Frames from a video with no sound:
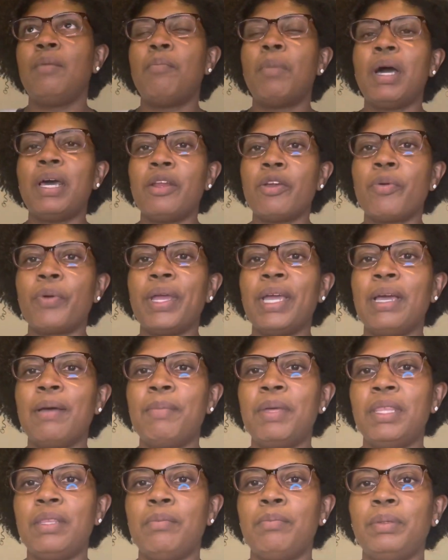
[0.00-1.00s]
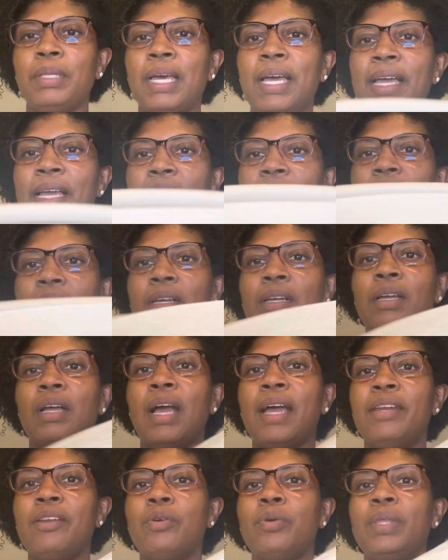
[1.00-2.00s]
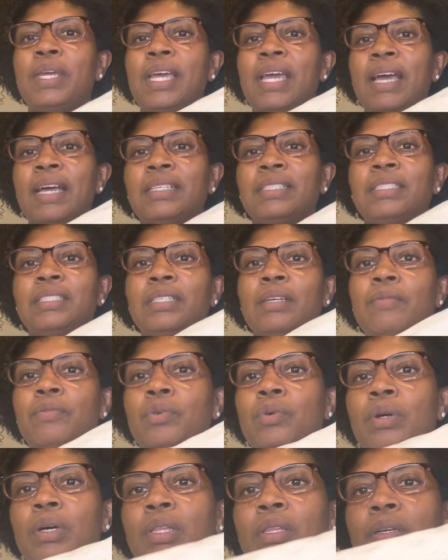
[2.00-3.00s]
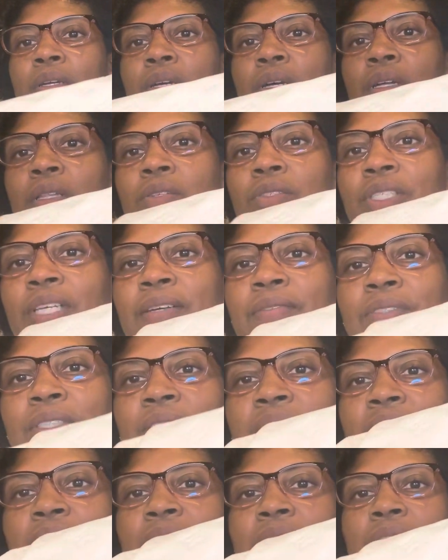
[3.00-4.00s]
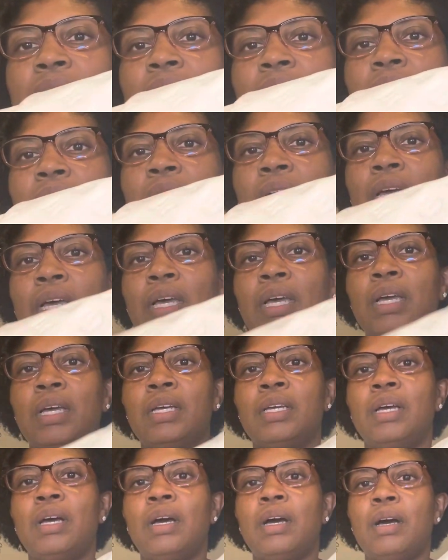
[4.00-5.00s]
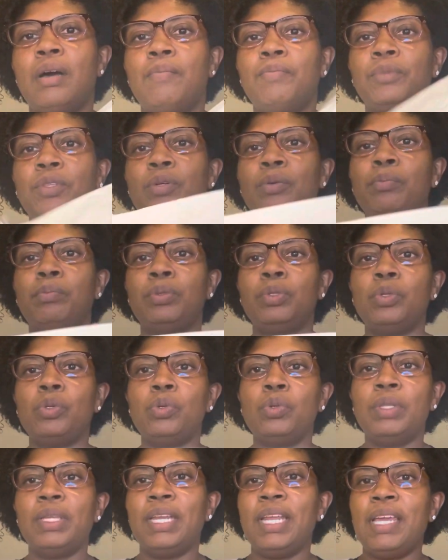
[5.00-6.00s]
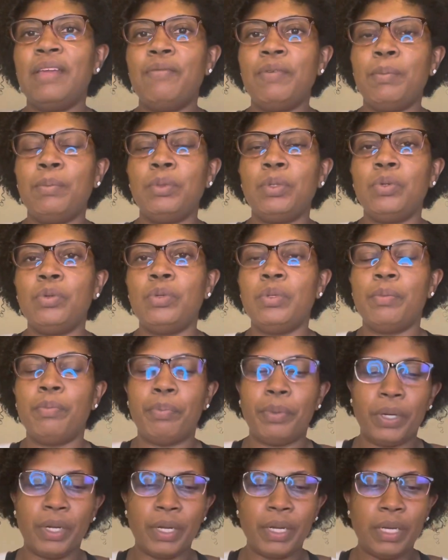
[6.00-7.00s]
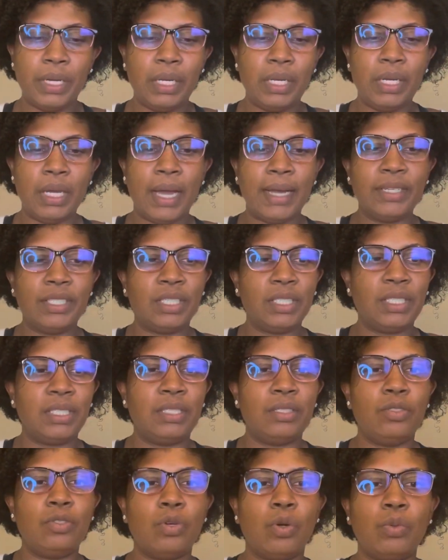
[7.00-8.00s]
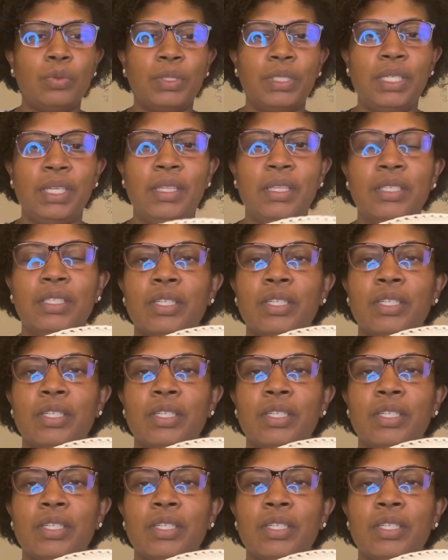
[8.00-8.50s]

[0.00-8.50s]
monogram and the black. I know they had several other colors. I've seen the blue, the navy blue, the burgundy. I just don't see this